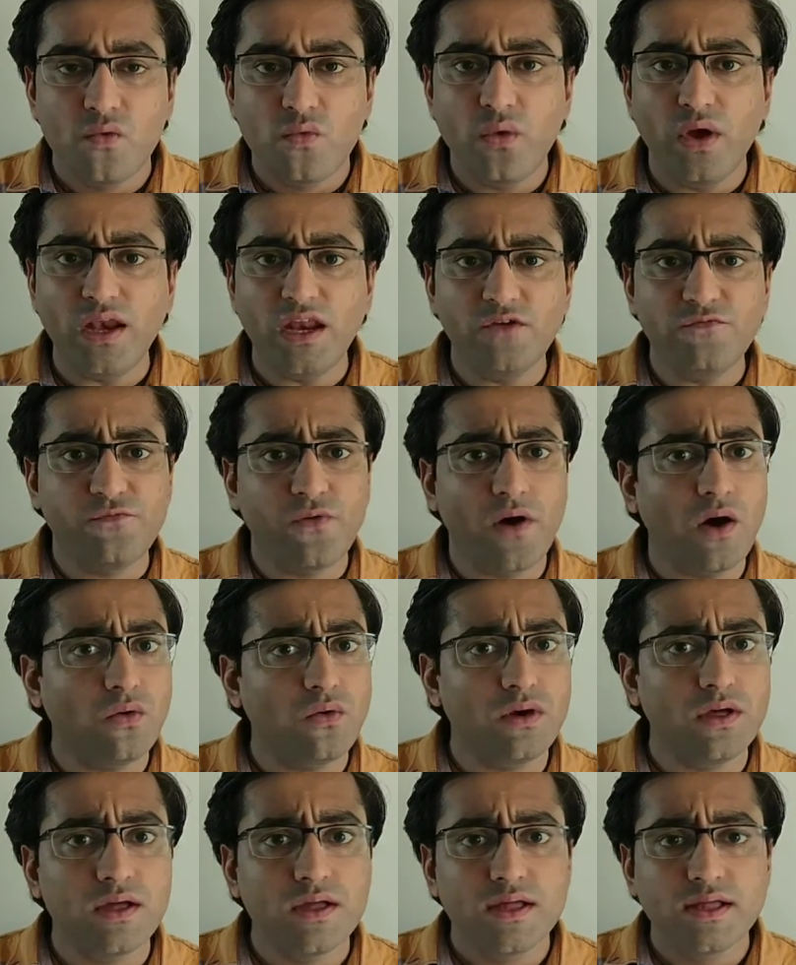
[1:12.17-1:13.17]
When he
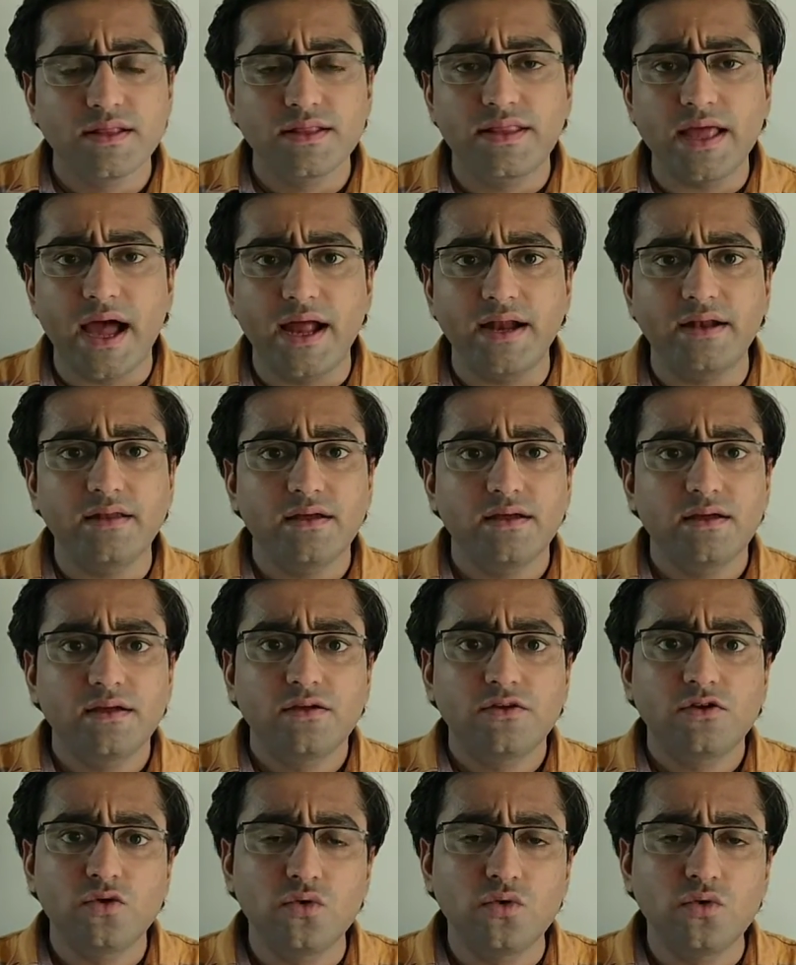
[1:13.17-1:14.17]
found that
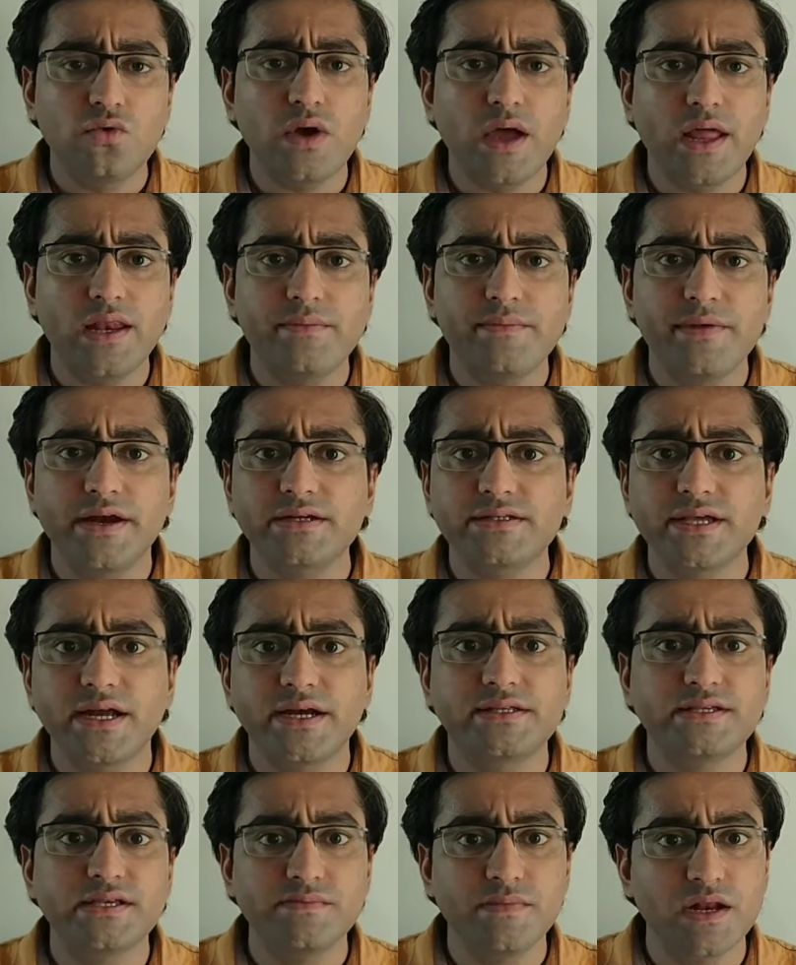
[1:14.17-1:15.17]
two elements
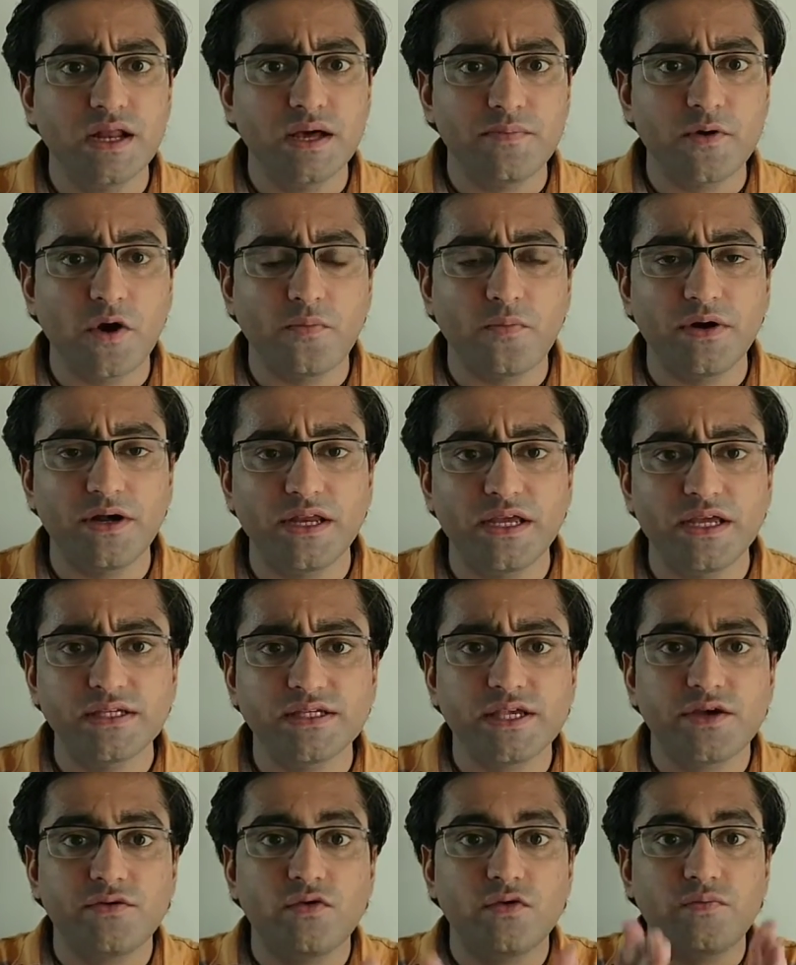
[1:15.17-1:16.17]
had similar properties,
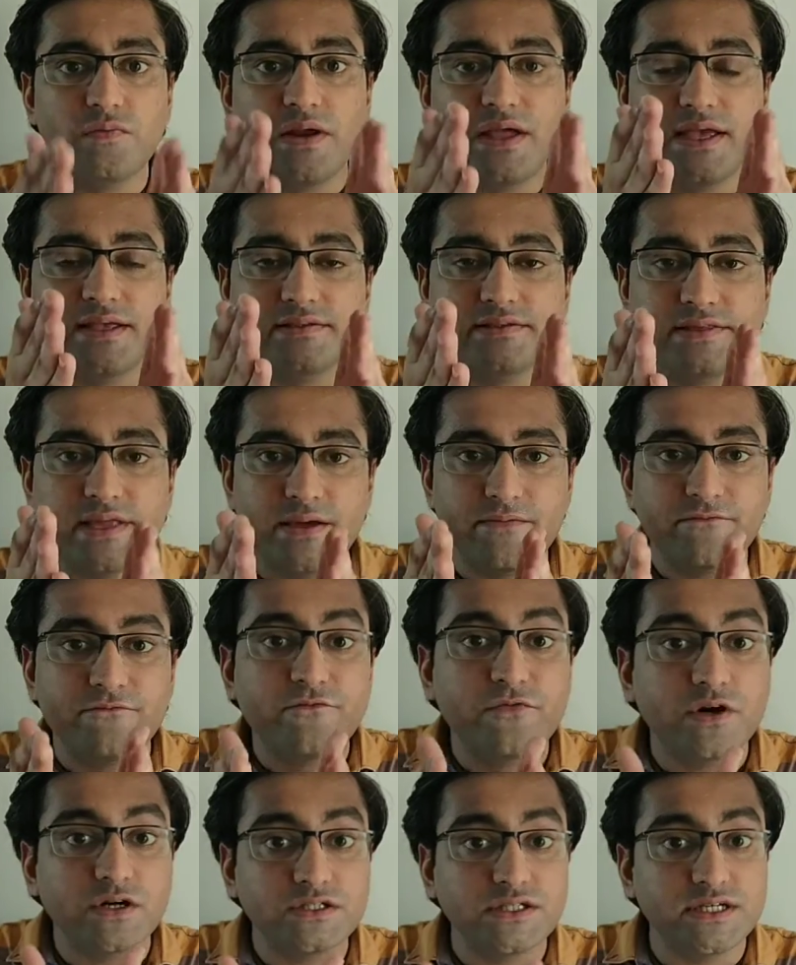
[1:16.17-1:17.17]
he would place them
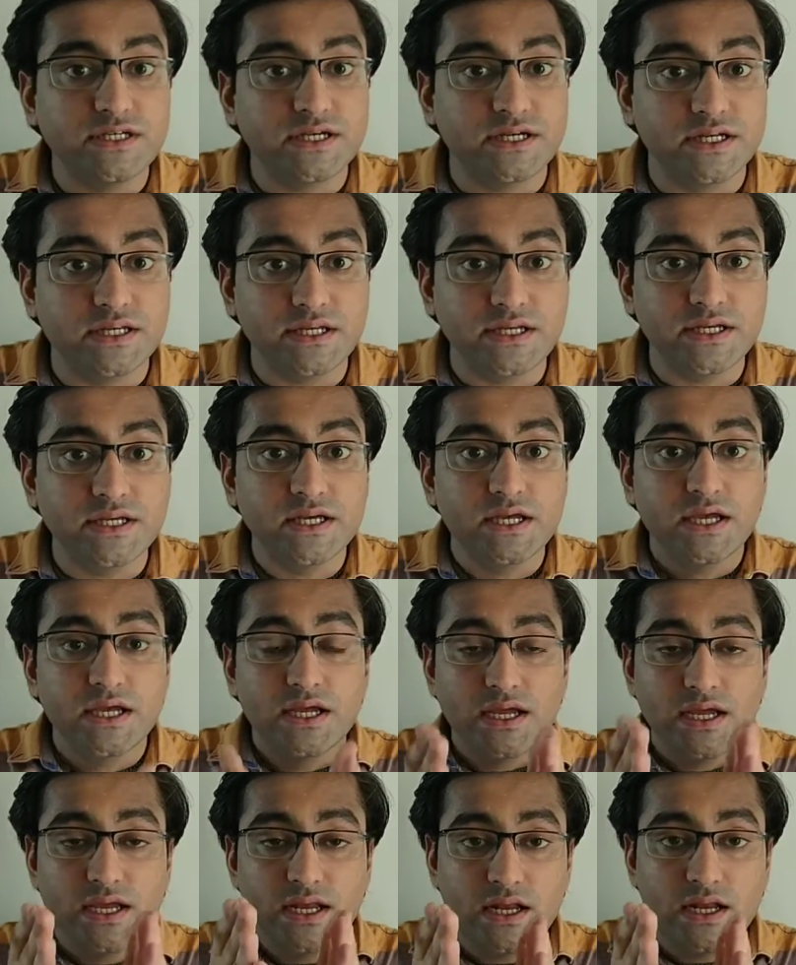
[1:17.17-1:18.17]
vertically
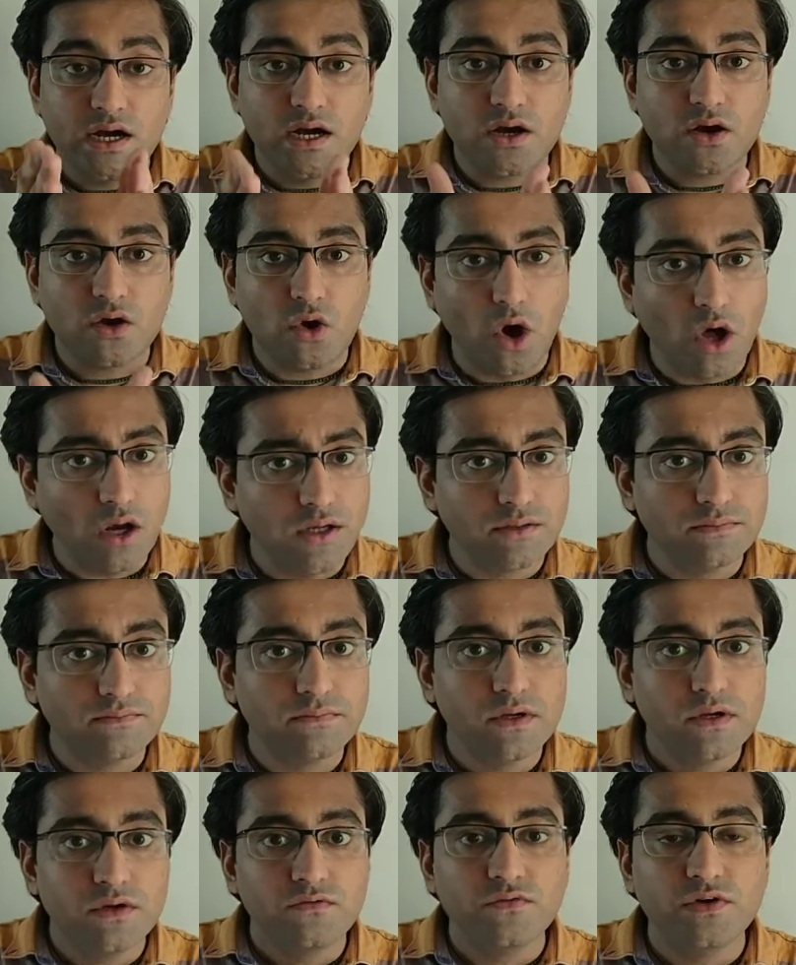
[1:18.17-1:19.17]
in a
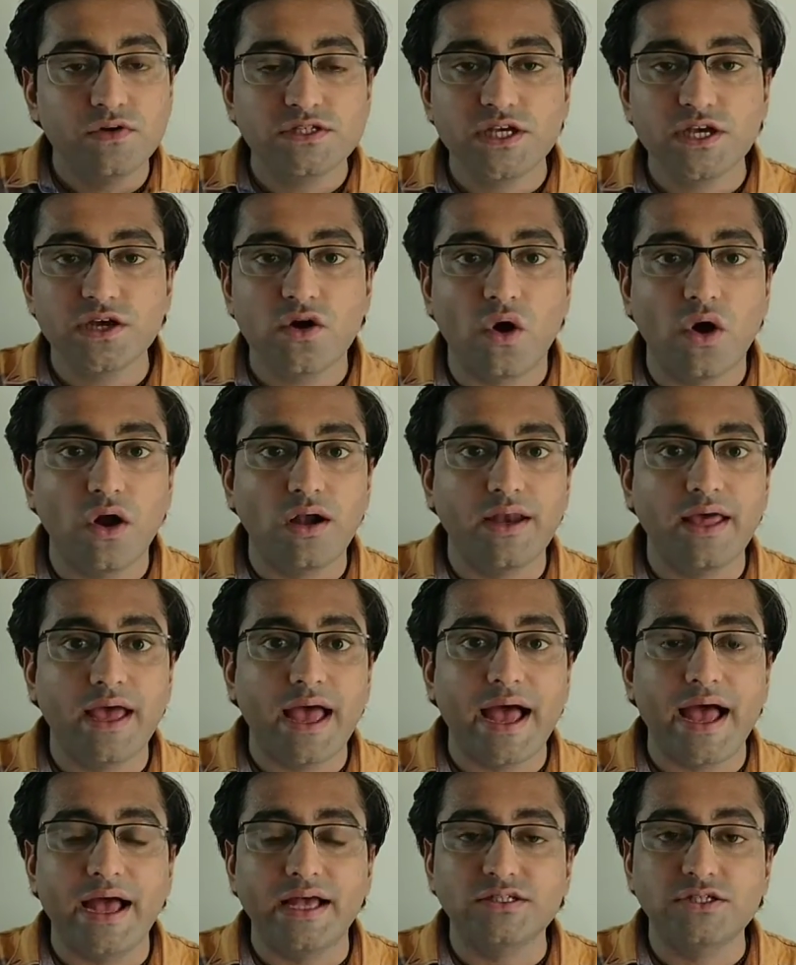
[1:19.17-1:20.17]
column which he called
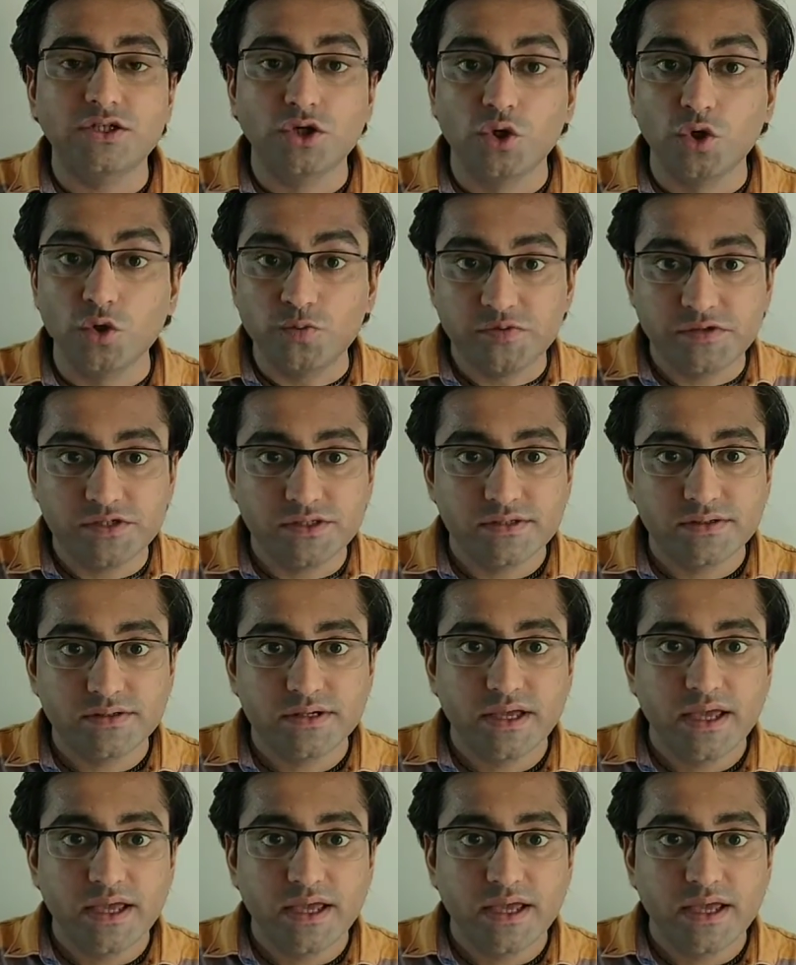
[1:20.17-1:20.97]
as groups.